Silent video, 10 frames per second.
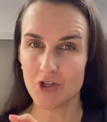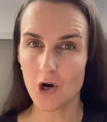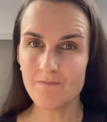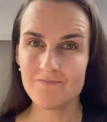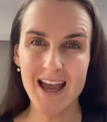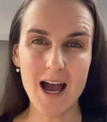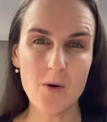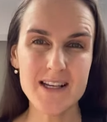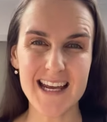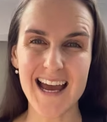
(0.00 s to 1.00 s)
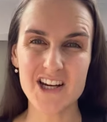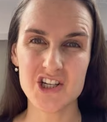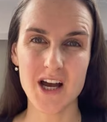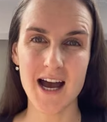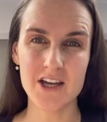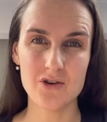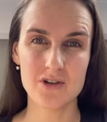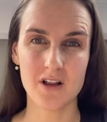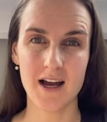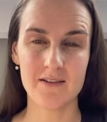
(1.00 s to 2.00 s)
So how attached are you
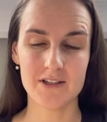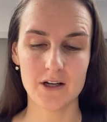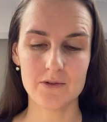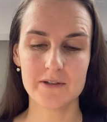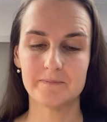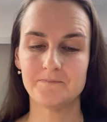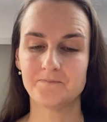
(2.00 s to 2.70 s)
to client results?